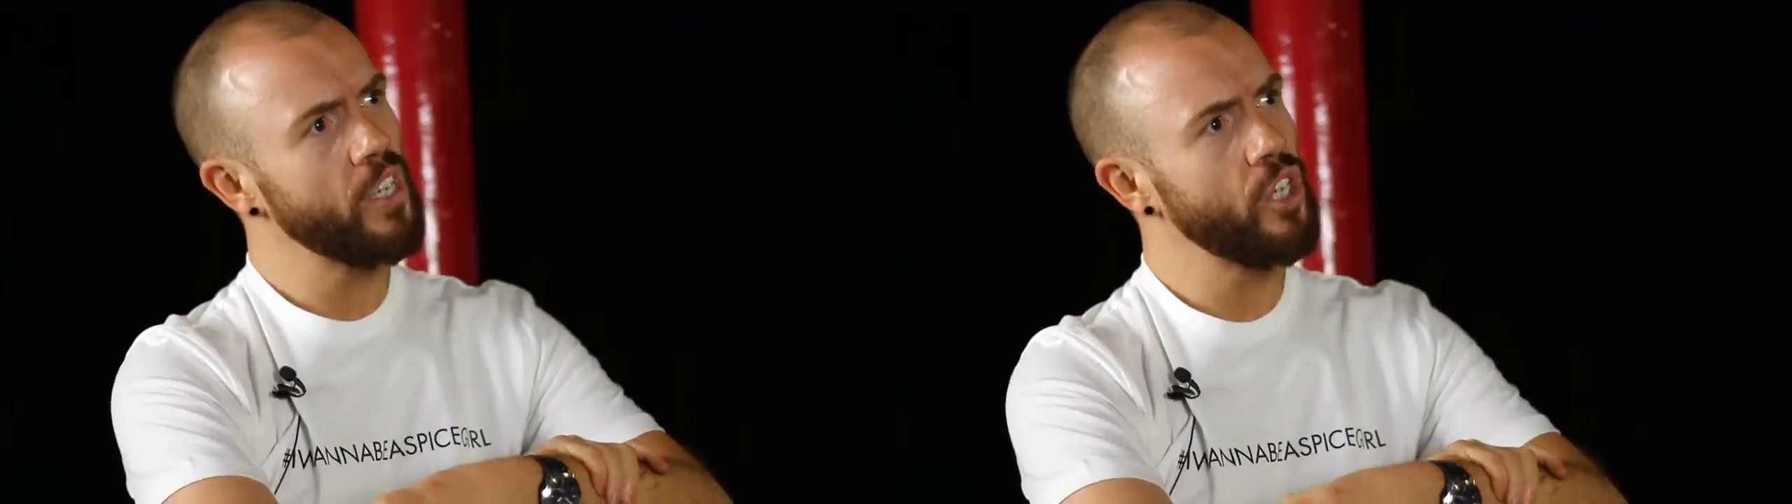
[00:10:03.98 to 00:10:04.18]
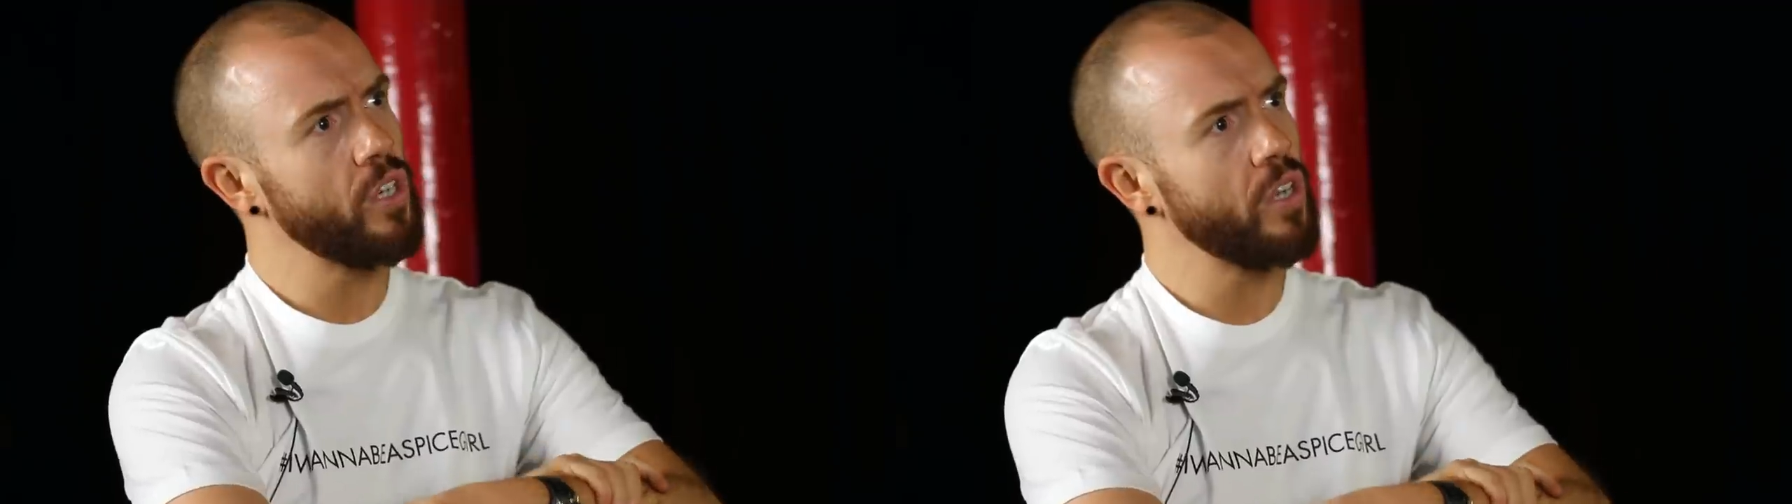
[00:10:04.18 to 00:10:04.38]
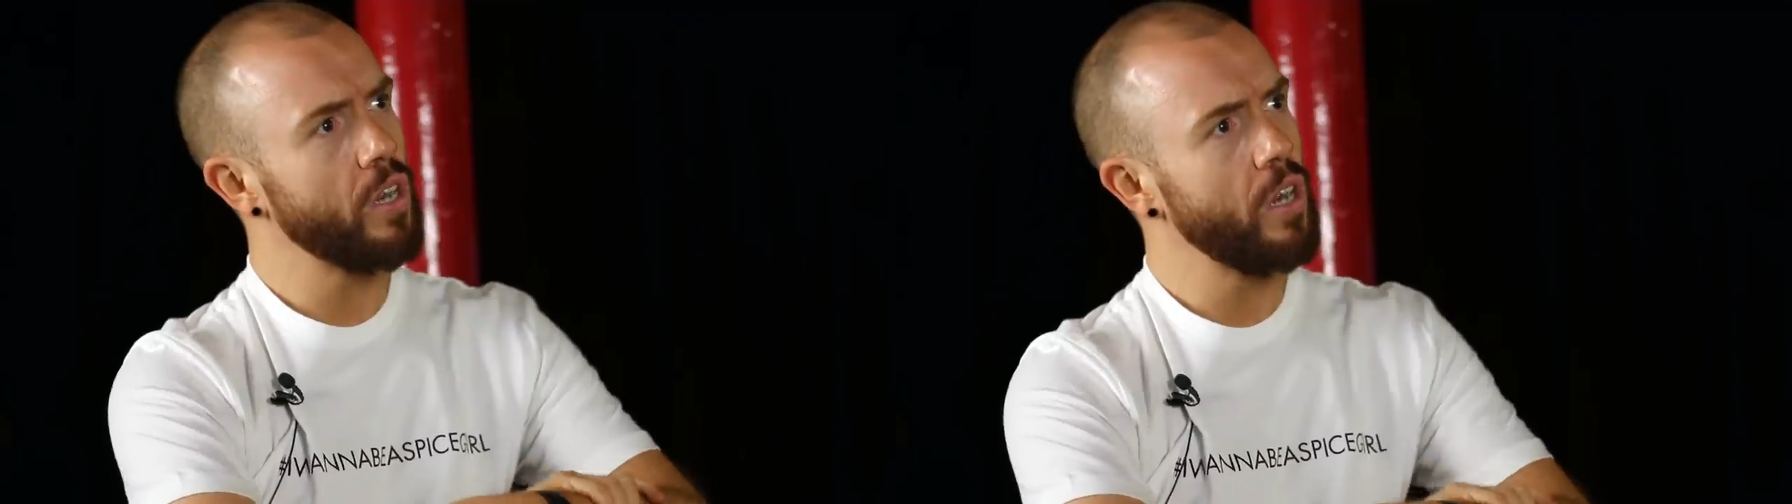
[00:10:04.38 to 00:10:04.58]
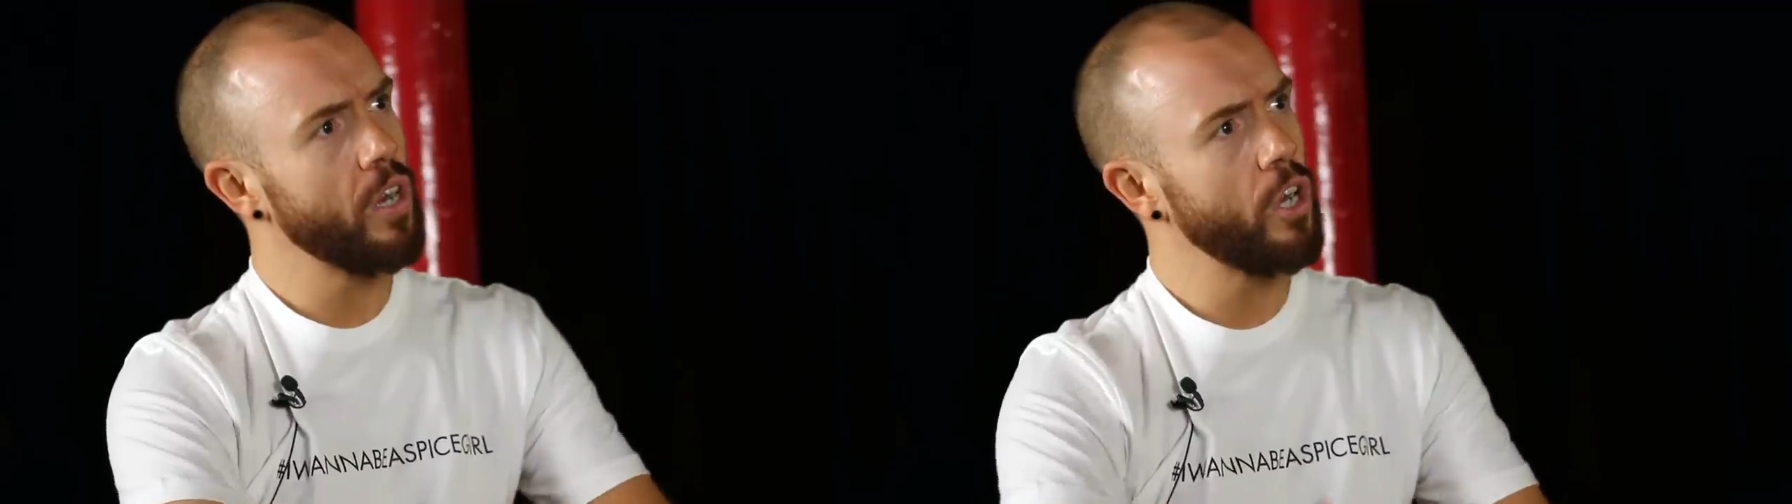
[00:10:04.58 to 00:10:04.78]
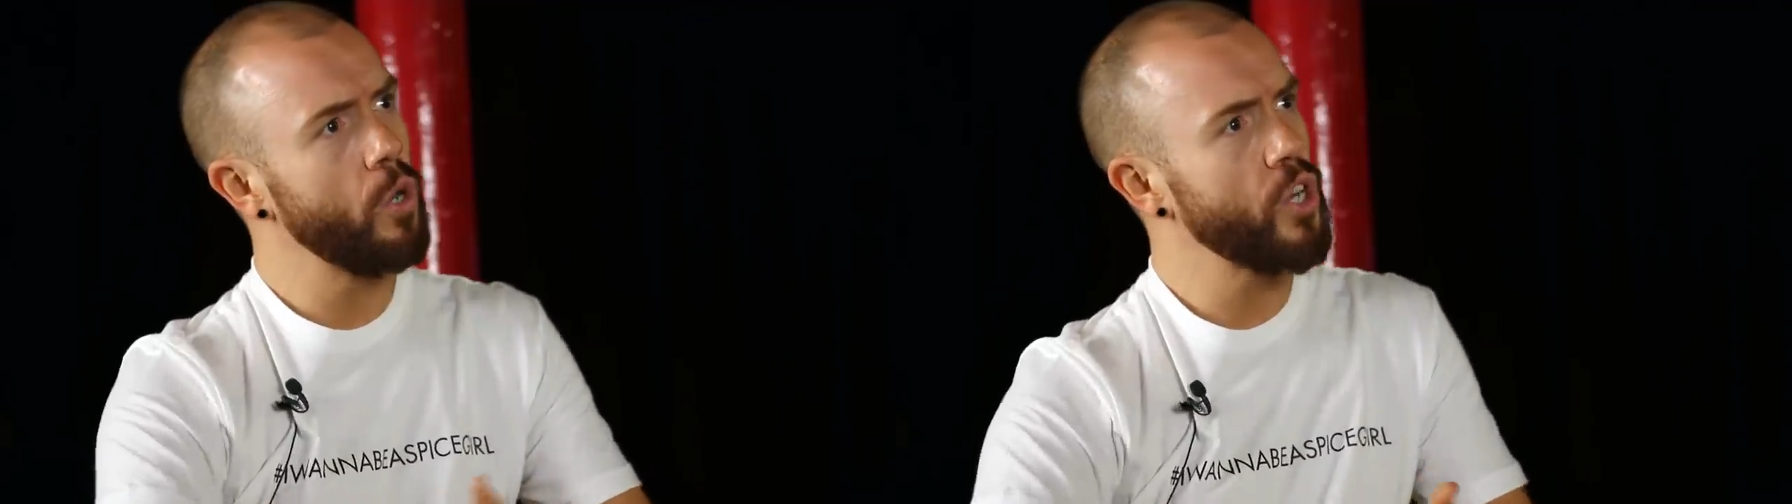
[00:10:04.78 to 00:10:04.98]
I should
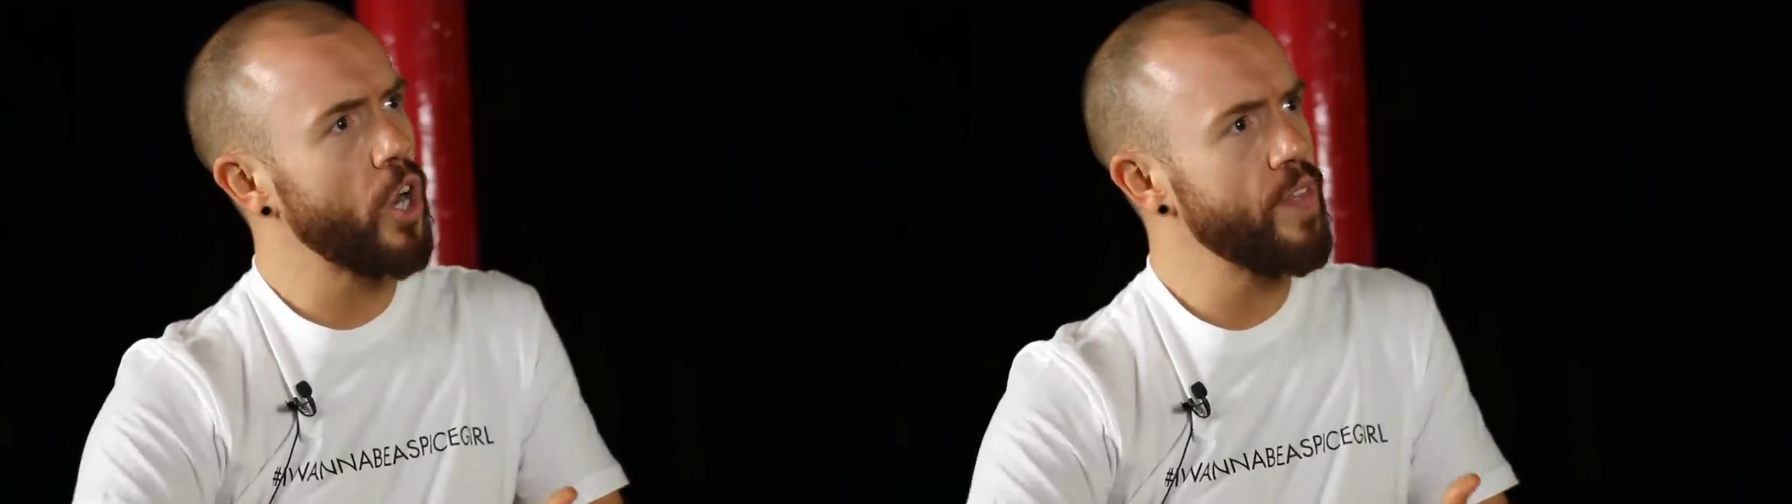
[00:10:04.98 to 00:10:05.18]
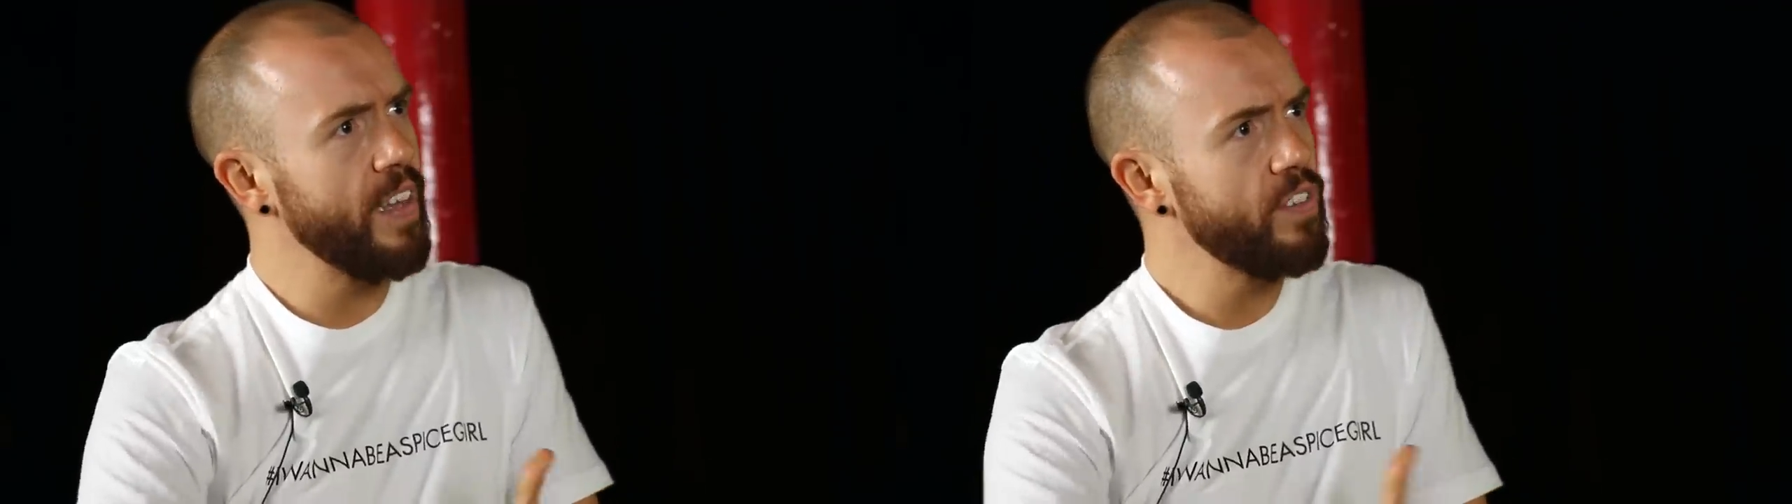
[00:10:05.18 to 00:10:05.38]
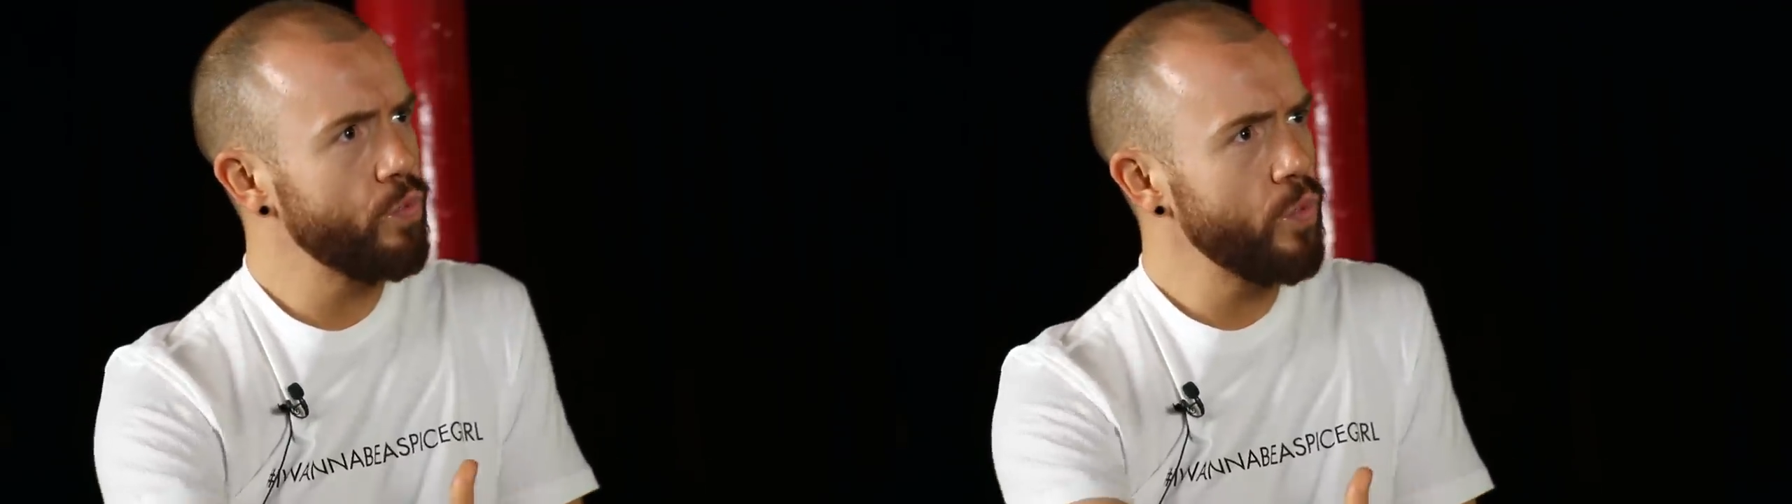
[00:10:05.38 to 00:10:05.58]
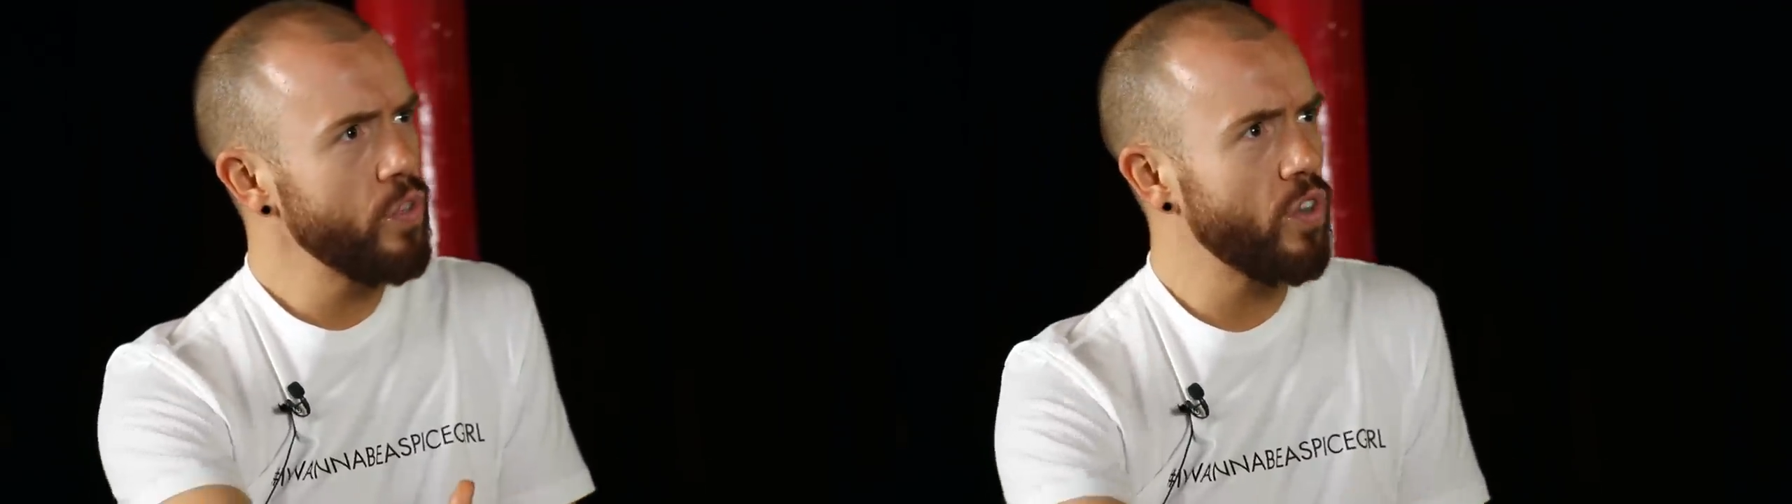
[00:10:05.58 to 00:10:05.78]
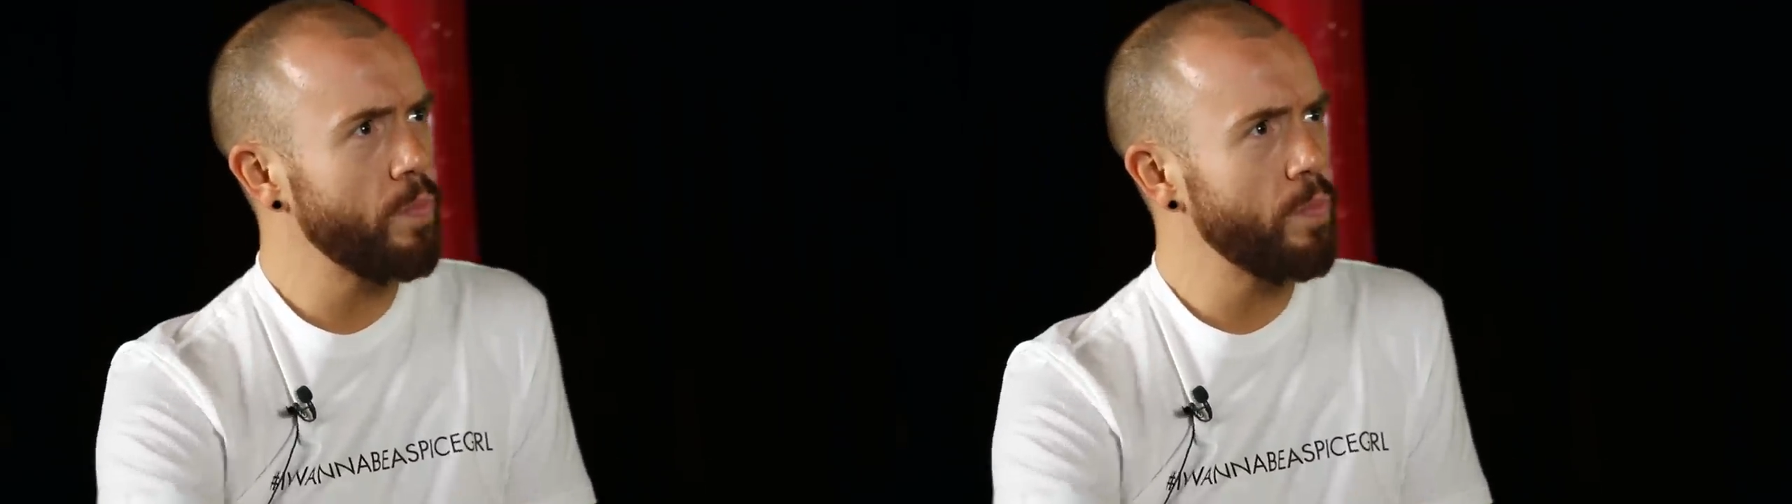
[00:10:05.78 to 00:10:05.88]
go down this route,